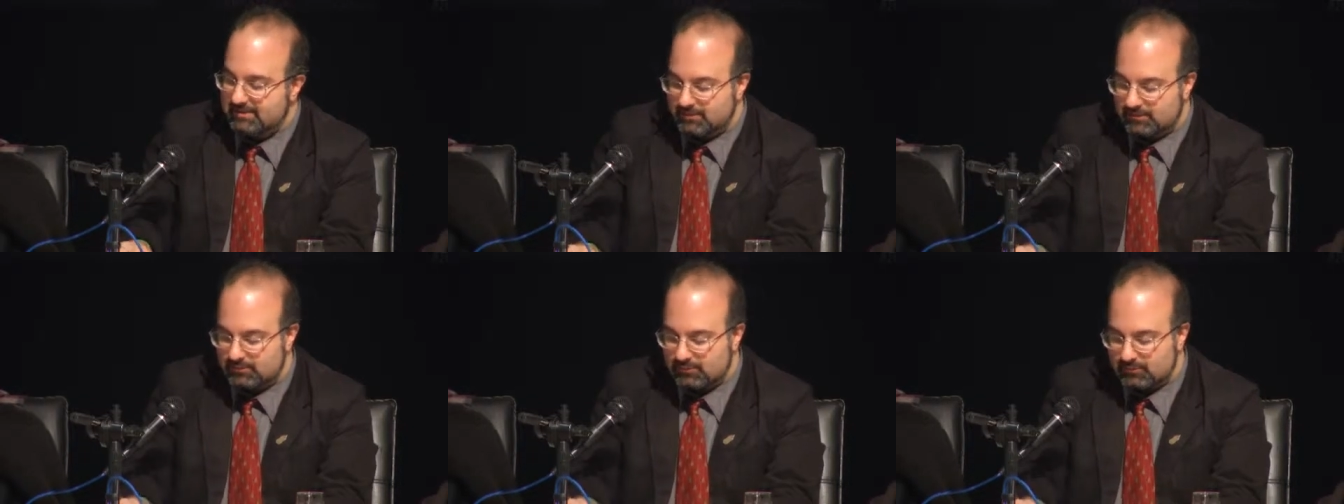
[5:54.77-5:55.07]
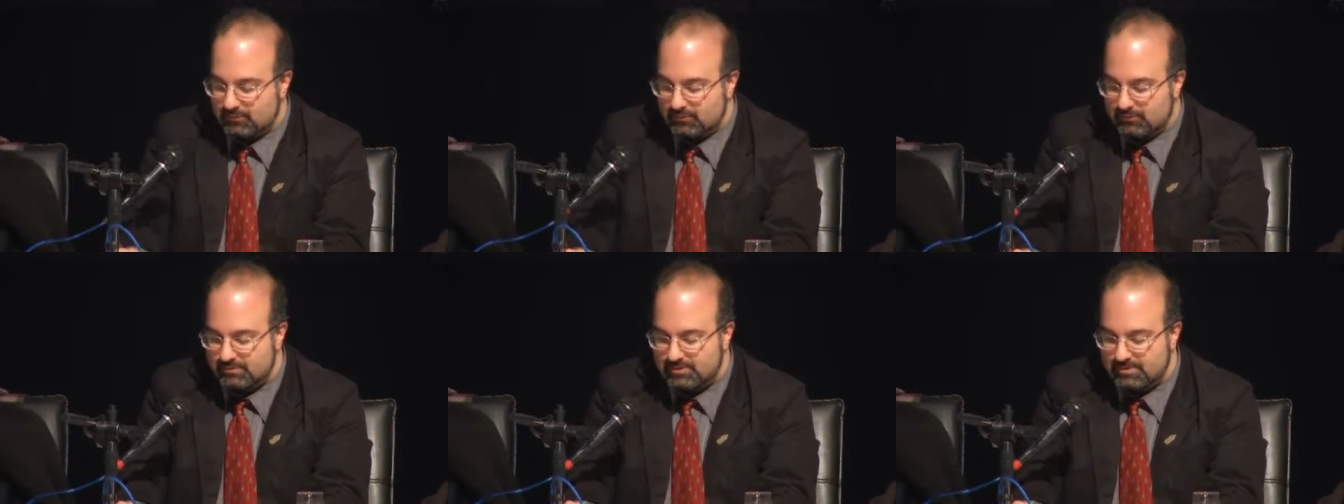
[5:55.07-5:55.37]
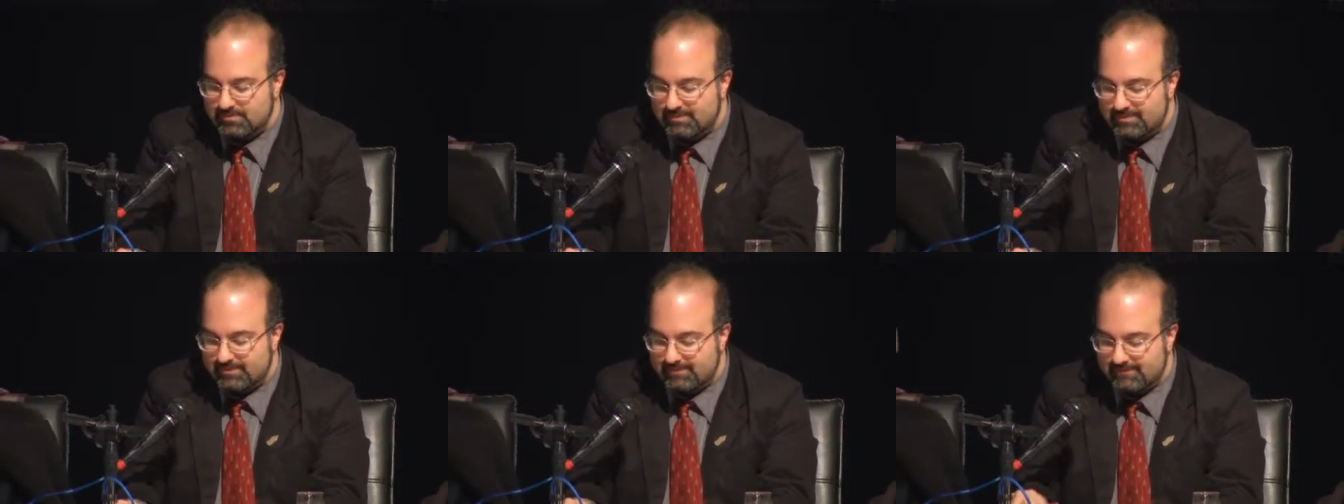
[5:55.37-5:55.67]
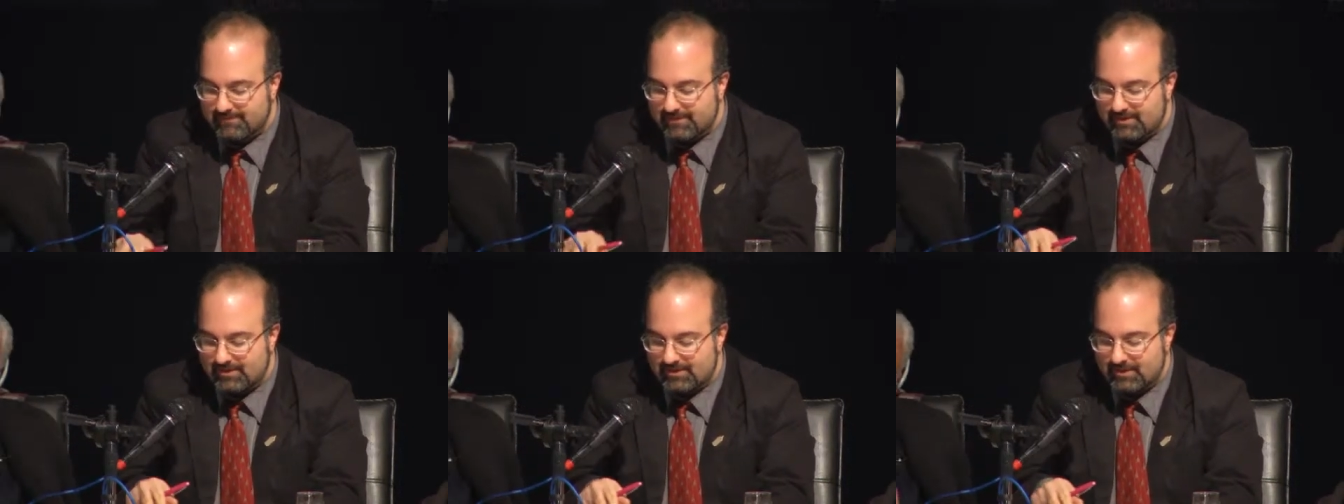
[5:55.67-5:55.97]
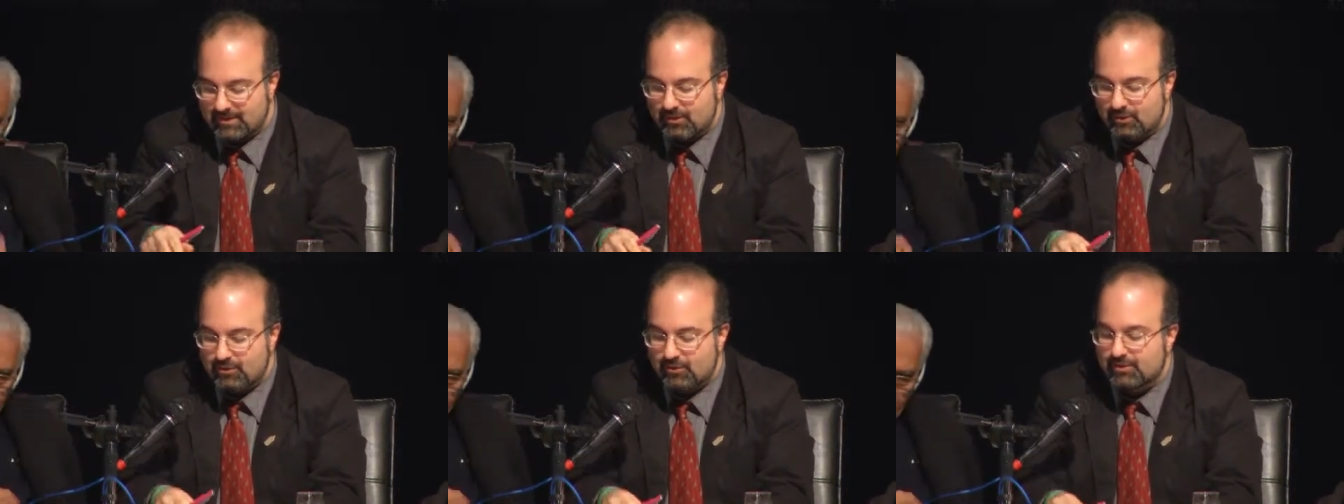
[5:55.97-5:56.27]
to some of the
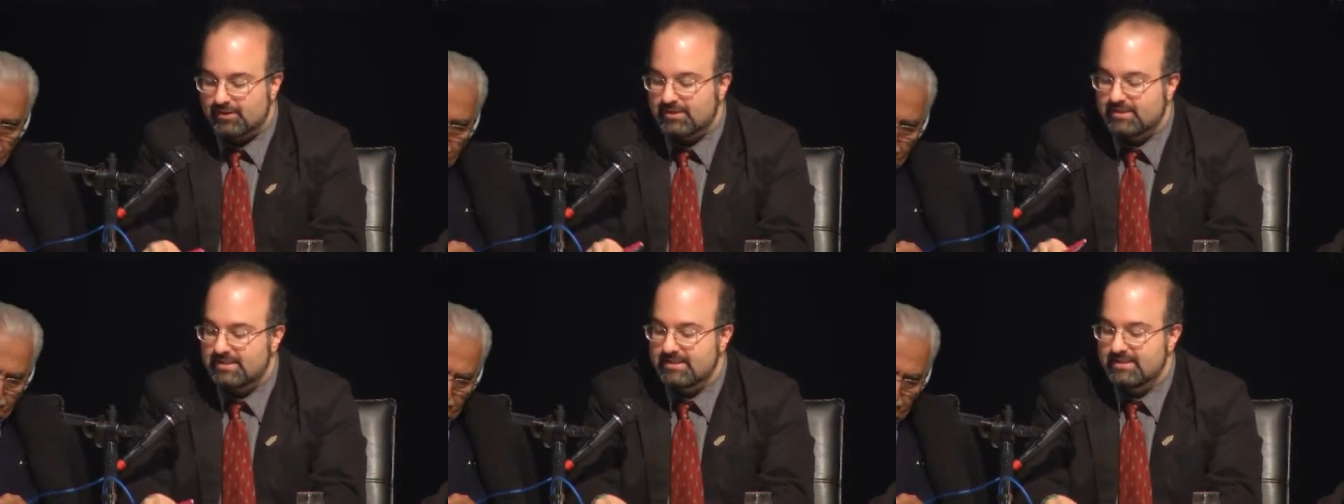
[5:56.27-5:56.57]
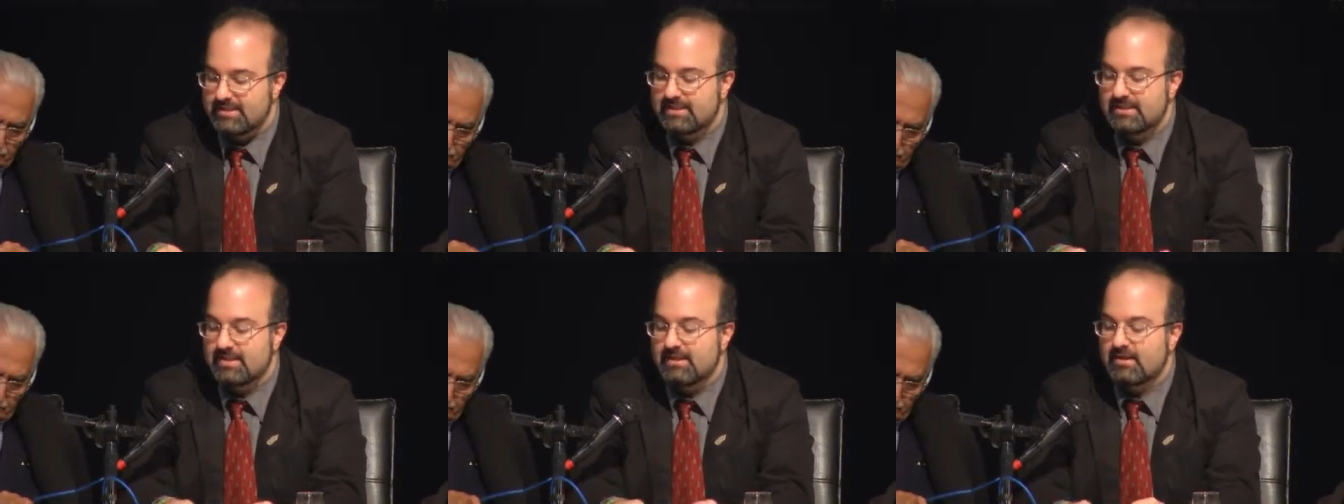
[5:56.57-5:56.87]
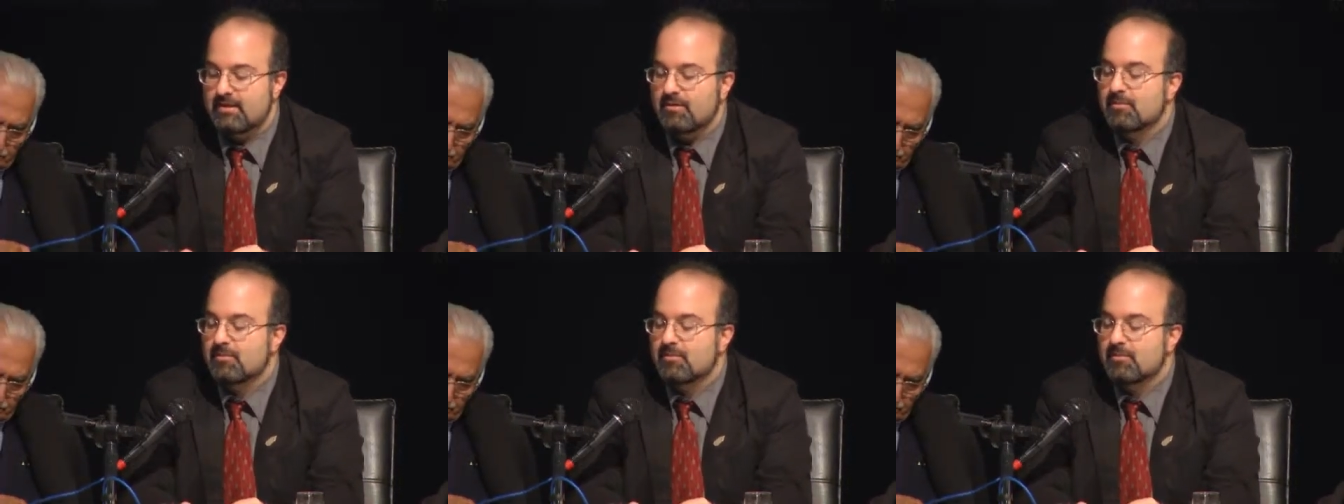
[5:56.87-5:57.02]
very early